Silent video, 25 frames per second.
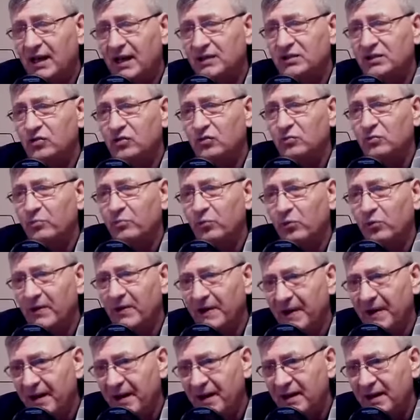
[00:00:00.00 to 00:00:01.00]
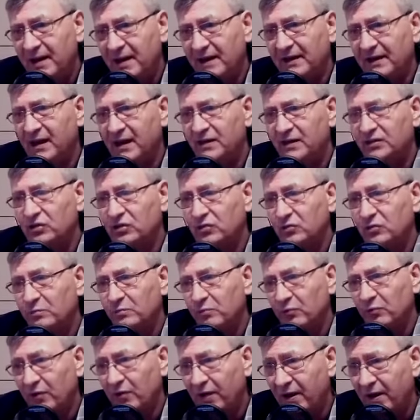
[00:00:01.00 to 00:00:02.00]
as you pray and as you
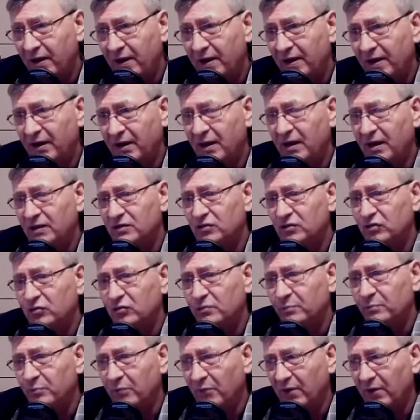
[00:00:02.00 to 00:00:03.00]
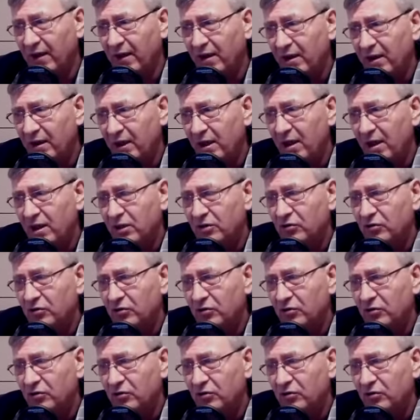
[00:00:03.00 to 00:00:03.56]
pray and as you pray,